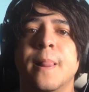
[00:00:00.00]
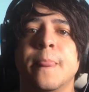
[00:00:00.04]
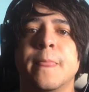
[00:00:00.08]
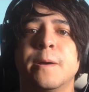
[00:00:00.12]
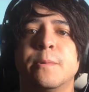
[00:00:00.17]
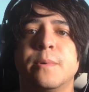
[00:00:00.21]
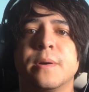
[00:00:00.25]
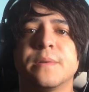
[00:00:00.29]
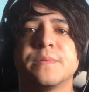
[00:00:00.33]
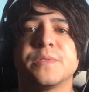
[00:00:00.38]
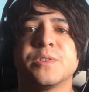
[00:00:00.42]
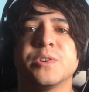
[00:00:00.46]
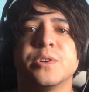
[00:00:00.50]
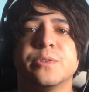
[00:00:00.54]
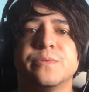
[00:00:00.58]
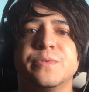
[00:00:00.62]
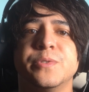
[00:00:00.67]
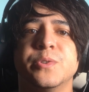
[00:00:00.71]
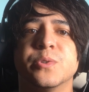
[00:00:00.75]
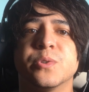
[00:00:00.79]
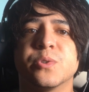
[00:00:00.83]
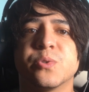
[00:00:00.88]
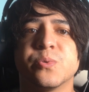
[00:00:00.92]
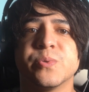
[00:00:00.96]
However, if
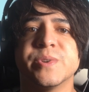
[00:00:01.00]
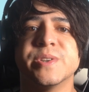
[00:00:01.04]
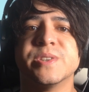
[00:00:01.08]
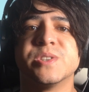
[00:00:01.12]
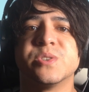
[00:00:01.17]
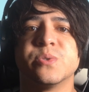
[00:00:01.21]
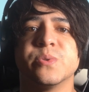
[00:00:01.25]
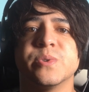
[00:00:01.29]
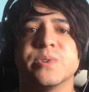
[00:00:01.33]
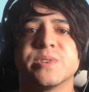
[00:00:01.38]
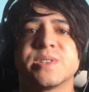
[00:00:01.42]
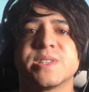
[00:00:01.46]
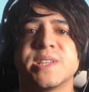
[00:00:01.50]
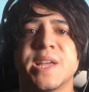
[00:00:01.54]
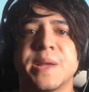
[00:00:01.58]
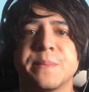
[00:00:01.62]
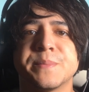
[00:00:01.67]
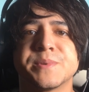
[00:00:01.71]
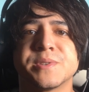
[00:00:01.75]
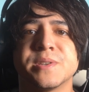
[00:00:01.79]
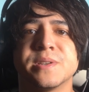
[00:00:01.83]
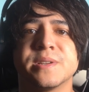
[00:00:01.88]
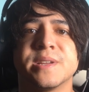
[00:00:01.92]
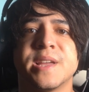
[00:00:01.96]
you agree to a
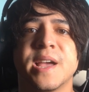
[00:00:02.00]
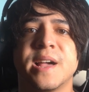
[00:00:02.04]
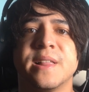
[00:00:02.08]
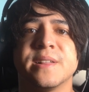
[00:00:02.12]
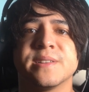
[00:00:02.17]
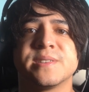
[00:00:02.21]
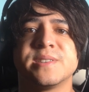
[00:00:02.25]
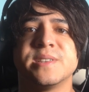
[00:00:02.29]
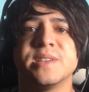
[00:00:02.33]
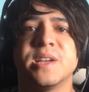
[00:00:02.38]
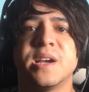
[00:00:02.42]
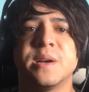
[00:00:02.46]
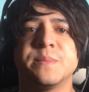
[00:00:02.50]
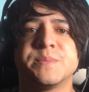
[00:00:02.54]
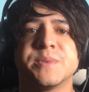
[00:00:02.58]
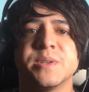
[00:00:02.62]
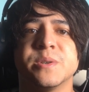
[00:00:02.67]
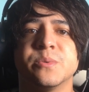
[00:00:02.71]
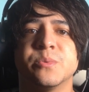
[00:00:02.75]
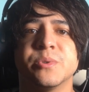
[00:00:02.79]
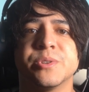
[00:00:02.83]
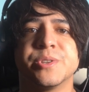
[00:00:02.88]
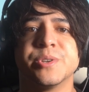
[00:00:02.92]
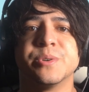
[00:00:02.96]
Samsung Galaxy
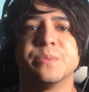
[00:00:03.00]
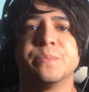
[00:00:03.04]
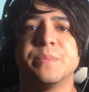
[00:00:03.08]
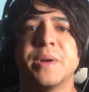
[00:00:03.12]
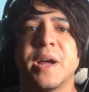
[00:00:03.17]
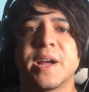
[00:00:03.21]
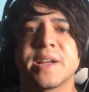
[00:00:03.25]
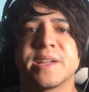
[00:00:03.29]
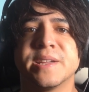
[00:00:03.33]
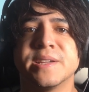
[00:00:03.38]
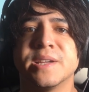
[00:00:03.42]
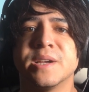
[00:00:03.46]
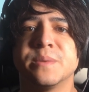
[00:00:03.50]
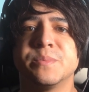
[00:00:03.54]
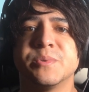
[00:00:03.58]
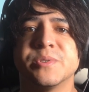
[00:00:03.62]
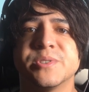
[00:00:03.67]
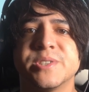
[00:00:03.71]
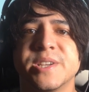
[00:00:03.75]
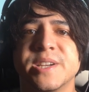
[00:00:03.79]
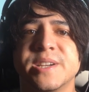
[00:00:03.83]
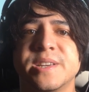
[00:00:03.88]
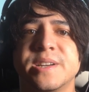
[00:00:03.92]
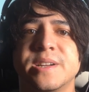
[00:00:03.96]
update without backing up your
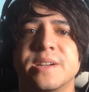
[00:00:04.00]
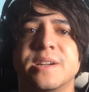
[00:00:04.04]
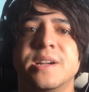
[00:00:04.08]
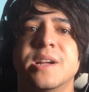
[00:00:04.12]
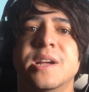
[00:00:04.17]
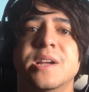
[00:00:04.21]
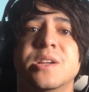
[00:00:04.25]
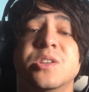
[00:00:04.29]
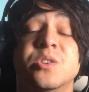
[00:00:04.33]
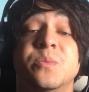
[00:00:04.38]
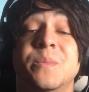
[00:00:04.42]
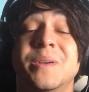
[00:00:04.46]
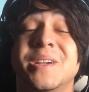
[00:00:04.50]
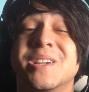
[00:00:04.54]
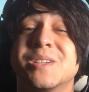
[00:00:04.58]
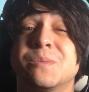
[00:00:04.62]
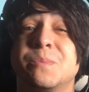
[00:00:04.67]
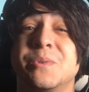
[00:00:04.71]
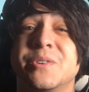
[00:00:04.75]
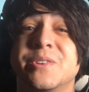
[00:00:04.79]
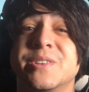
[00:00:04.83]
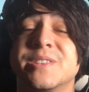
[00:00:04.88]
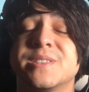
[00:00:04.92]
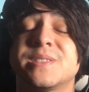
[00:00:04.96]
data, you may
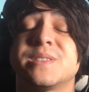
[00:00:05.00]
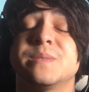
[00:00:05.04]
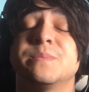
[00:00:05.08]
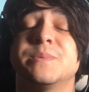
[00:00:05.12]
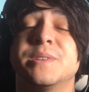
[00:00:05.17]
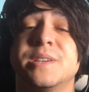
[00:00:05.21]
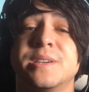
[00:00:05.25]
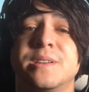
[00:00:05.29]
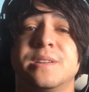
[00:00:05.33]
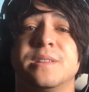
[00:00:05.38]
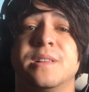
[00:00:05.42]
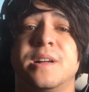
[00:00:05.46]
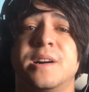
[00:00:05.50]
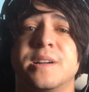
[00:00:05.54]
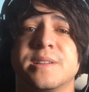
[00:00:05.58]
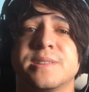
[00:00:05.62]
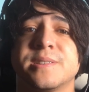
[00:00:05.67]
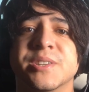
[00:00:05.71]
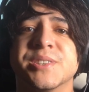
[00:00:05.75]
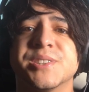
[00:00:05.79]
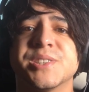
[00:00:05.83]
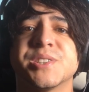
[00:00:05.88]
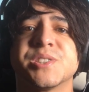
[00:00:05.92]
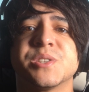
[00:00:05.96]
experience some data loss.
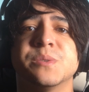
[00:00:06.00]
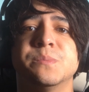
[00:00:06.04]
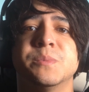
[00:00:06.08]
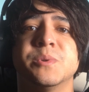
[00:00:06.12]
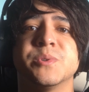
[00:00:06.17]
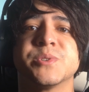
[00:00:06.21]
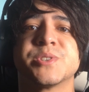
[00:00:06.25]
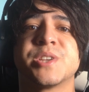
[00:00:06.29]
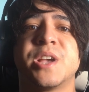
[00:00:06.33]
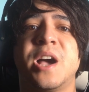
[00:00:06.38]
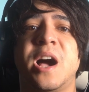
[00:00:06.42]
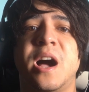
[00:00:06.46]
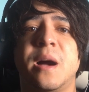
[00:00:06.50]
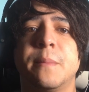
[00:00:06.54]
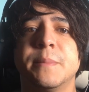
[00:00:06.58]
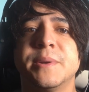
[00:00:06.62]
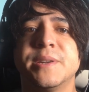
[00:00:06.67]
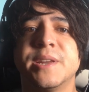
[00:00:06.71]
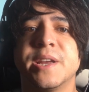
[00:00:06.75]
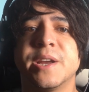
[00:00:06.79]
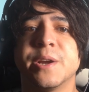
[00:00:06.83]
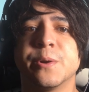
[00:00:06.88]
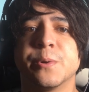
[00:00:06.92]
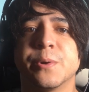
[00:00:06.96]
This is the most
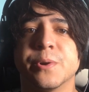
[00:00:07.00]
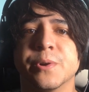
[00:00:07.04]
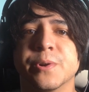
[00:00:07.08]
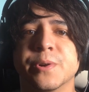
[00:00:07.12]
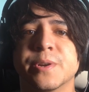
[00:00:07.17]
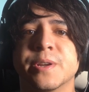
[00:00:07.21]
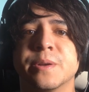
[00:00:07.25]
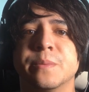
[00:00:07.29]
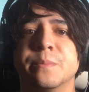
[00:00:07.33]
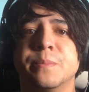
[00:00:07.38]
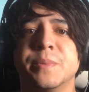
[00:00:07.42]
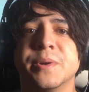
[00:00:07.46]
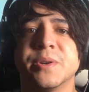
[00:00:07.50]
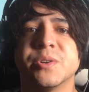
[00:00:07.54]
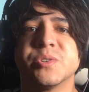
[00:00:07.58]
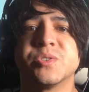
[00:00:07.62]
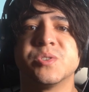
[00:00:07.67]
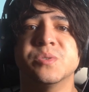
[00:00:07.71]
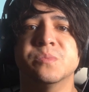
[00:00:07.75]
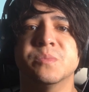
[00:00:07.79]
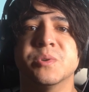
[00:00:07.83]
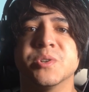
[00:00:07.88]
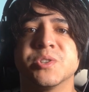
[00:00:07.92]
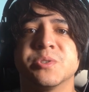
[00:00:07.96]
common error compared
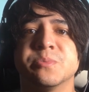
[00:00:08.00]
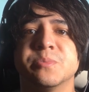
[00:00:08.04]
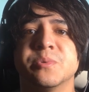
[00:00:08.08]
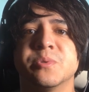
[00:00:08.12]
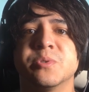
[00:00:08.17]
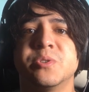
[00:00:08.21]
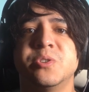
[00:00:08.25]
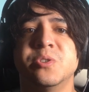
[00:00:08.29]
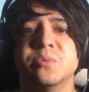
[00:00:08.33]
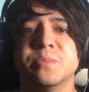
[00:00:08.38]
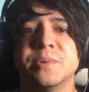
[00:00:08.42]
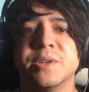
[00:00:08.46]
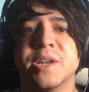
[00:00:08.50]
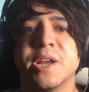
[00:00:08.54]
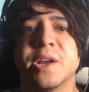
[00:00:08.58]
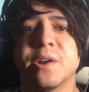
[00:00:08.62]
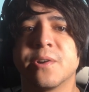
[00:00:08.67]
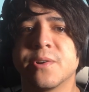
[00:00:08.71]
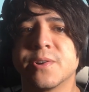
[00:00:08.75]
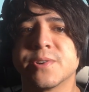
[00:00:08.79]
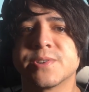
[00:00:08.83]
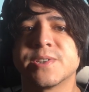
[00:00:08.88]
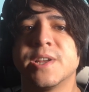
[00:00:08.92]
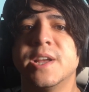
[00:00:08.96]
to multiple human
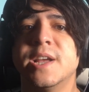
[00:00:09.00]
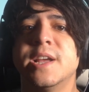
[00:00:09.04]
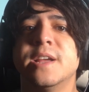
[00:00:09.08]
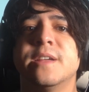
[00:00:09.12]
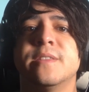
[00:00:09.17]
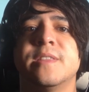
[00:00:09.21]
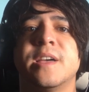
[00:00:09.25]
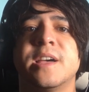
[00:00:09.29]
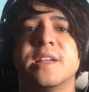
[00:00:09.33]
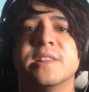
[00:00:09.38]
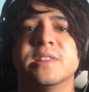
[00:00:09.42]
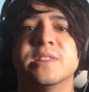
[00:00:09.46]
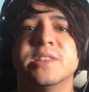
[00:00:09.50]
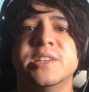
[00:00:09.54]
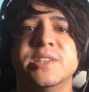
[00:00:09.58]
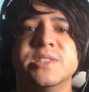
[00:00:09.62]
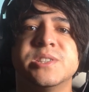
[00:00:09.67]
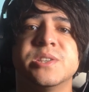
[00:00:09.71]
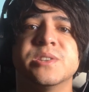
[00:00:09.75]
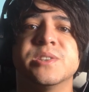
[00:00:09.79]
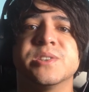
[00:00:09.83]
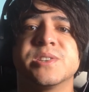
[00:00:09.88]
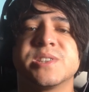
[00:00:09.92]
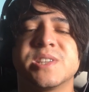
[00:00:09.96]
errors that lead
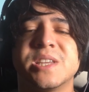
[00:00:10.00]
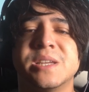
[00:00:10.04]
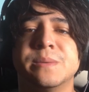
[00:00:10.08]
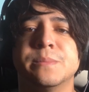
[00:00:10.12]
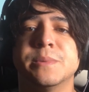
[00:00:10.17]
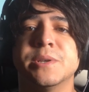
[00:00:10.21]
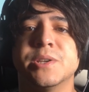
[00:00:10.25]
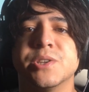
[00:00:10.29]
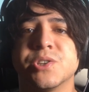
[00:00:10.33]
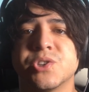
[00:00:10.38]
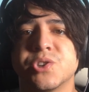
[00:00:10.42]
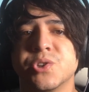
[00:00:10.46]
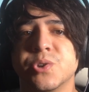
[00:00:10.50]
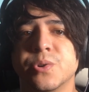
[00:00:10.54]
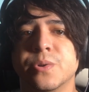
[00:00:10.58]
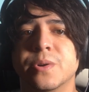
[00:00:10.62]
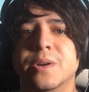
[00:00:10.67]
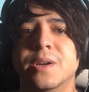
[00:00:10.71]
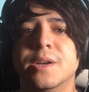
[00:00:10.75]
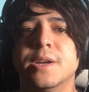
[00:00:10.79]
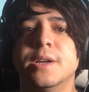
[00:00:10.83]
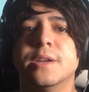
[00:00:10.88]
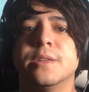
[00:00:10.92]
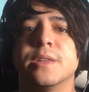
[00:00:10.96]
to the same issue.
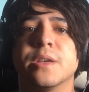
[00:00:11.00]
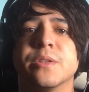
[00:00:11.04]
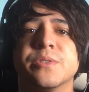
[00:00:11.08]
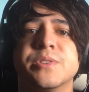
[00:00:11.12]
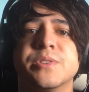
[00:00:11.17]
Now